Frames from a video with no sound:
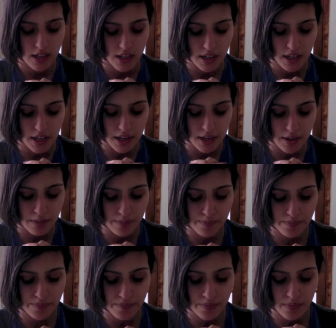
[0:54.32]

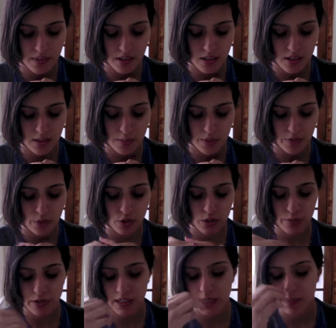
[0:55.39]
Um, Before the
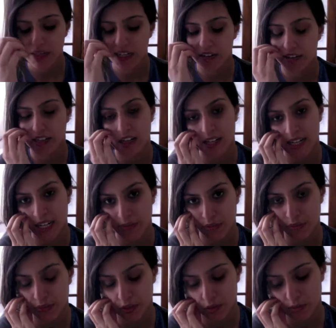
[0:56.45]
preliminary, I'd never
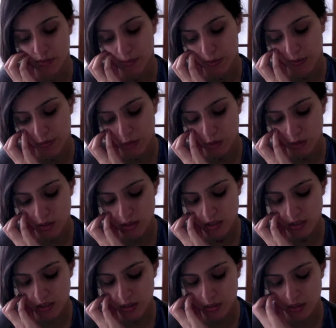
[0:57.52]
filmed before,
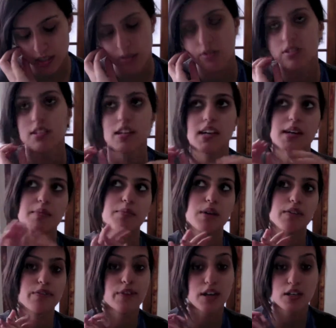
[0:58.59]
so this was like my
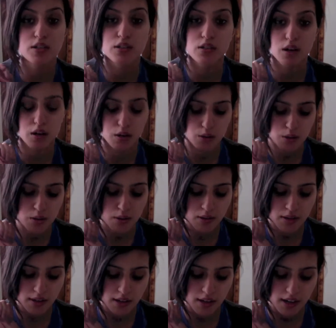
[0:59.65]
first go.
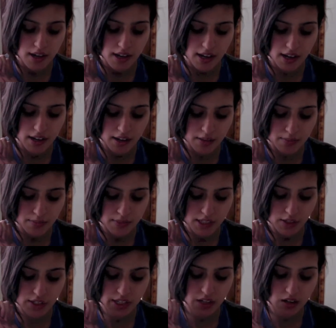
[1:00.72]
The
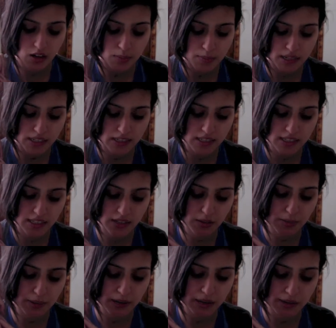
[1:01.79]
only complex thing
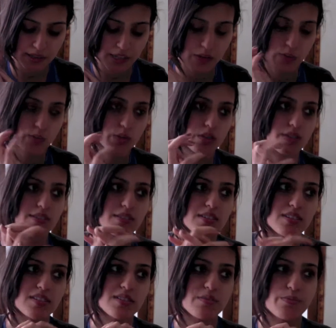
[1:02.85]
about it
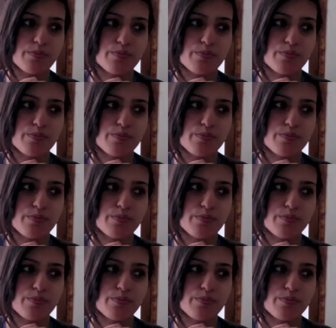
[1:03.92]
was